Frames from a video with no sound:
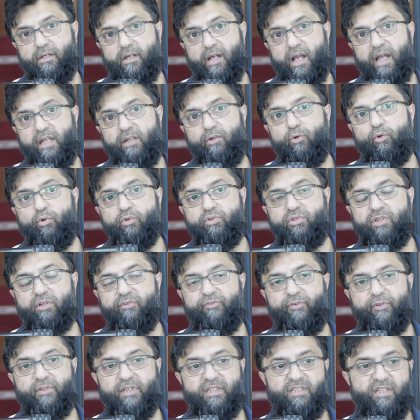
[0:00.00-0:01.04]
And also
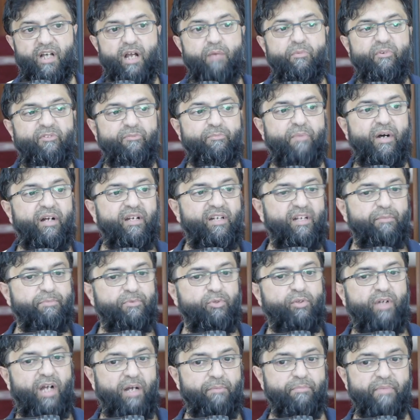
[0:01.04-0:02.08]
for the time of Maghrib
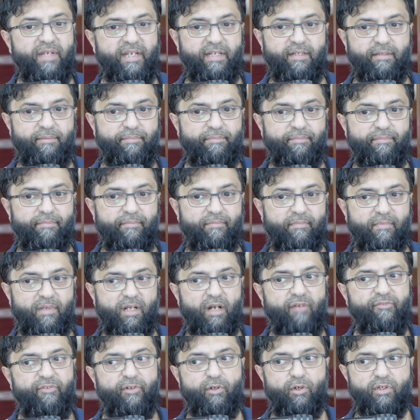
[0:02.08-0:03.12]
to come in,
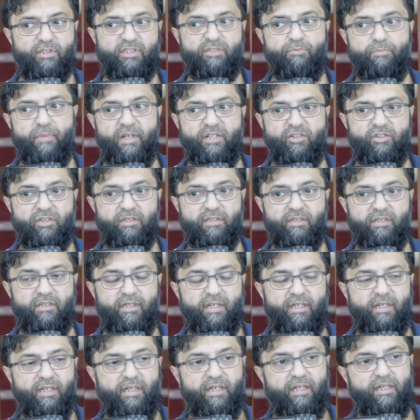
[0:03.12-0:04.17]
I forgot to mention
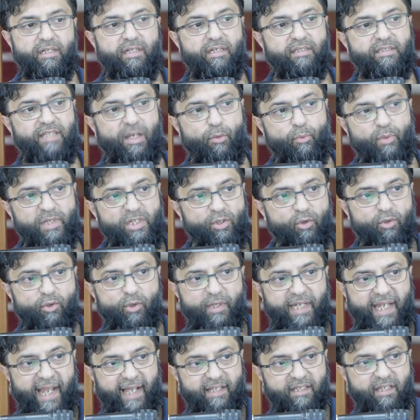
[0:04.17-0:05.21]
that when you're
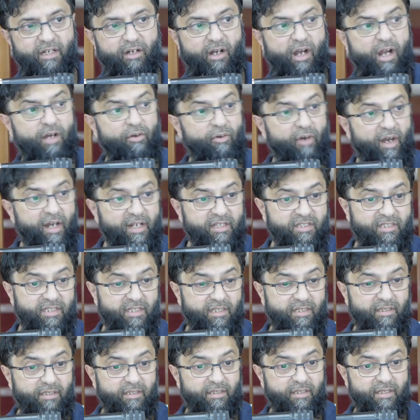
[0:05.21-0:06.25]
looking at the
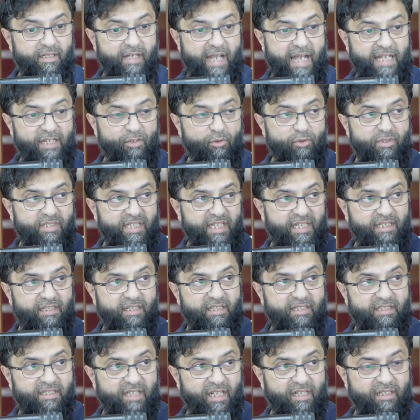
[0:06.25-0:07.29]
horizon and you're seeing
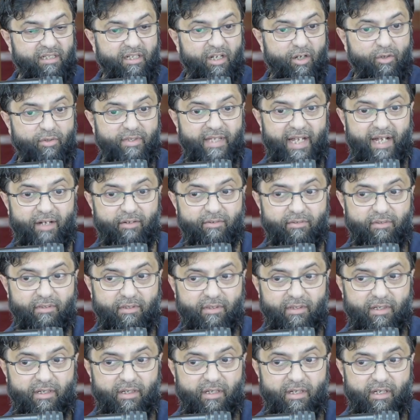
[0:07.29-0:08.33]
the sun go down,
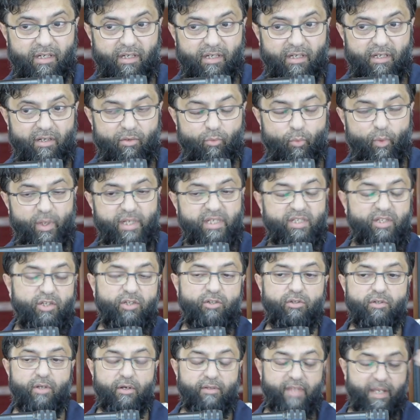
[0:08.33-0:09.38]
when do
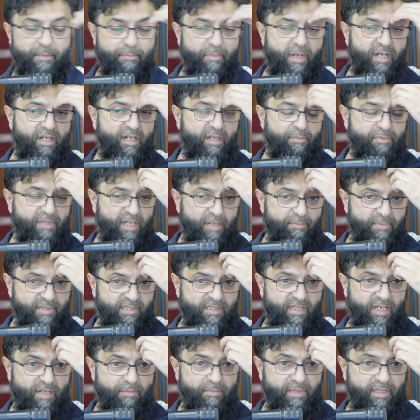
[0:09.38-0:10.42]
you know that Maghrib time has
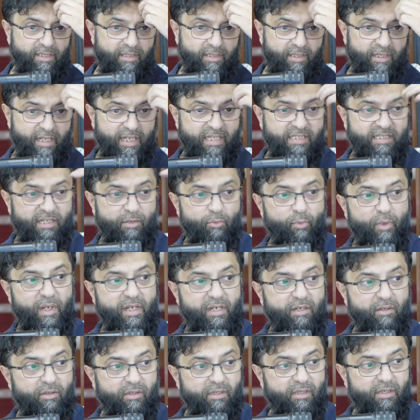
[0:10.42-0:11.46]
come in? Is it
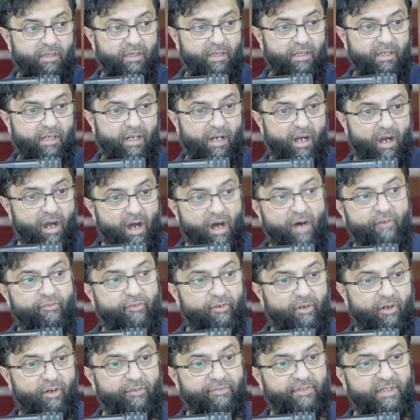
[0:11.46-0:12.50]
when half
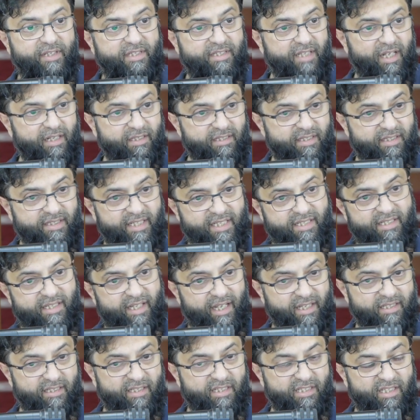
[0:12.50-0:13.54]
of the sun's disk
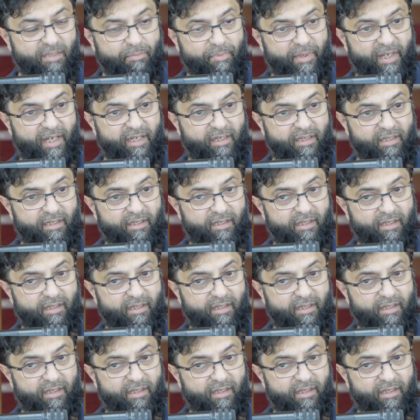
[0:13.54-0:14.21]
has disappeared?